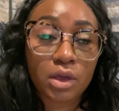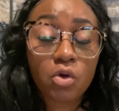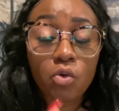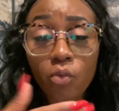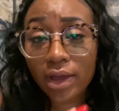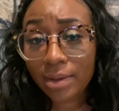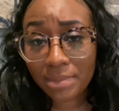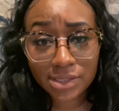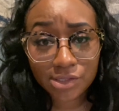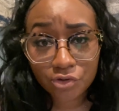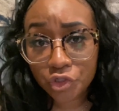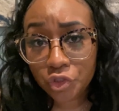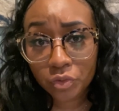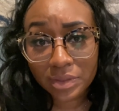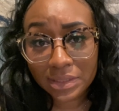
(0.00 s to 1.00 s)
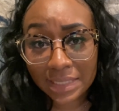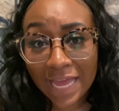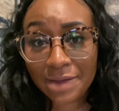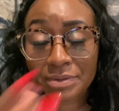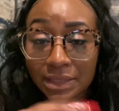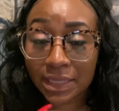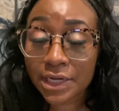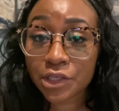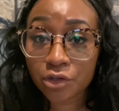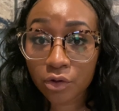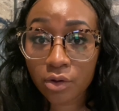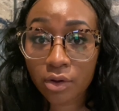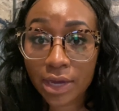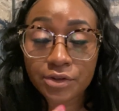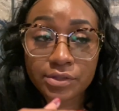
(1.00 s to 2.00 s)
what my surgery was like, but then
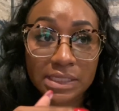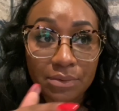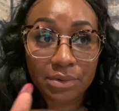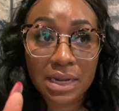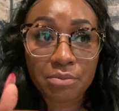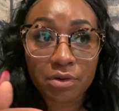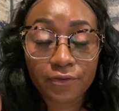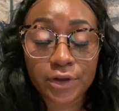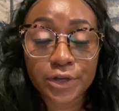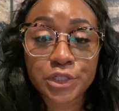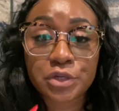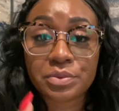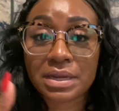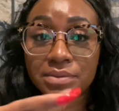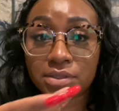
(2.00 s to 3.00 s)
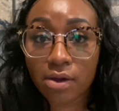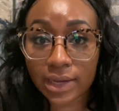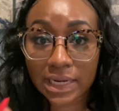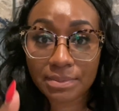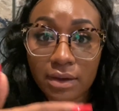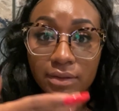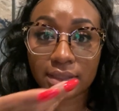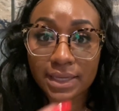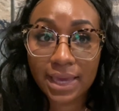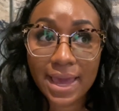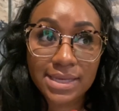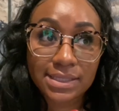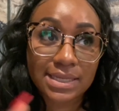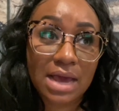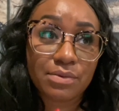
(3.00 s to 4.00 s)
you'll understand what I'm referring to when I'm talking about the
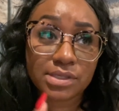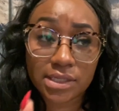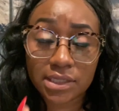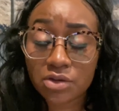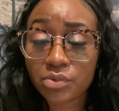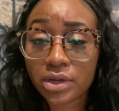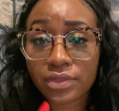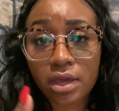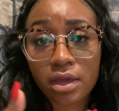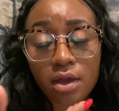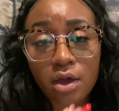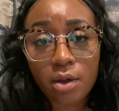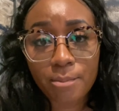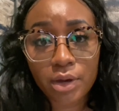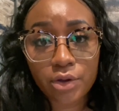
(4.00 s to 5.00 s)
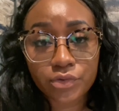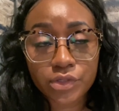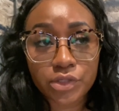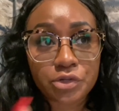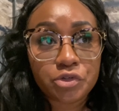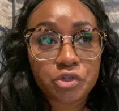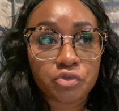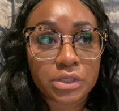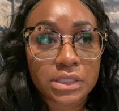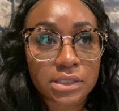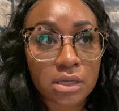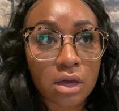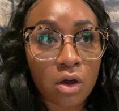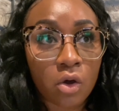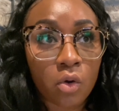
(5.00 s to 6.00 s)
gas that I was dealing with post-surgery.
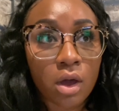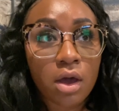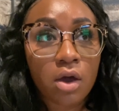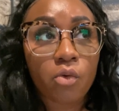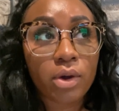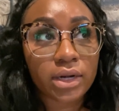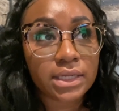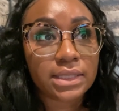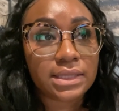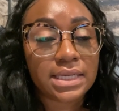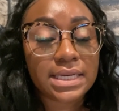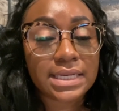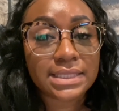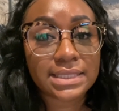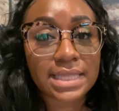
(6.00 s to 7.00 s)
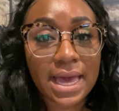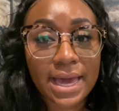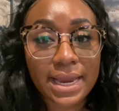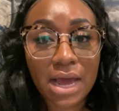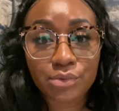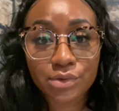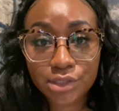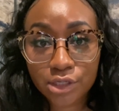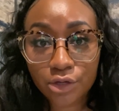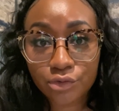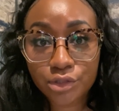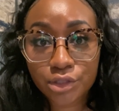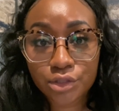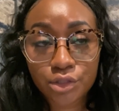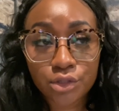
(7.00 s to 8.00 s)
So one of the things that I was
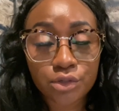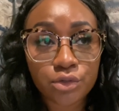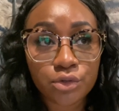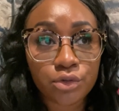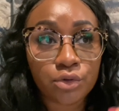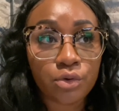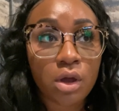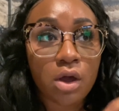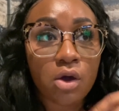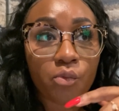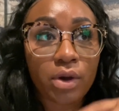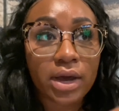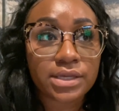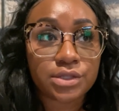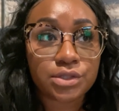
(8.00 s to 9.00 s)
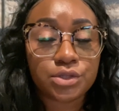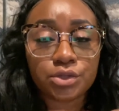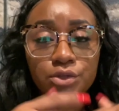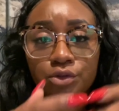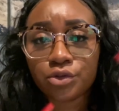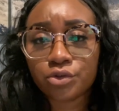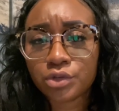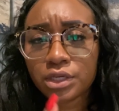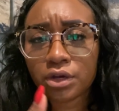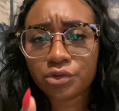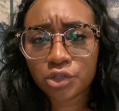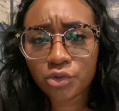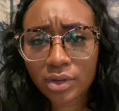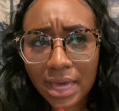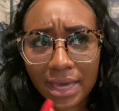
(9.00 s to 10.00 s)
told to do was to, you know,
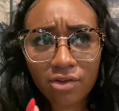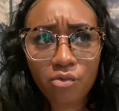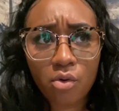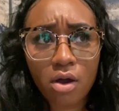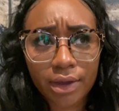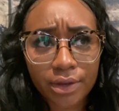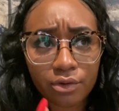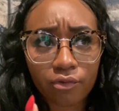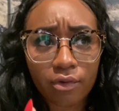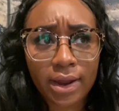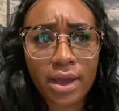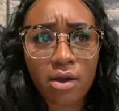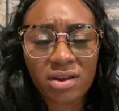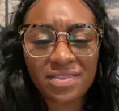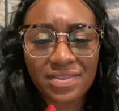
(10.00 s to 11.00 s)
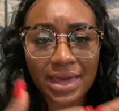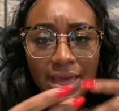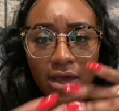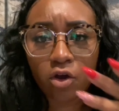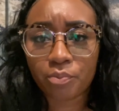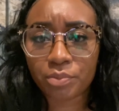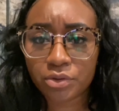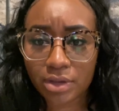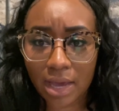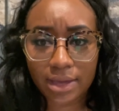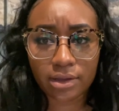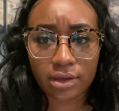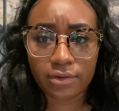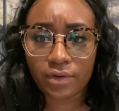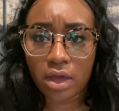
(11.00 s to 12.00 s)
do a lot of walking around, and that'll help you kind
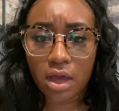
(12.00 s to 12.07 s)
of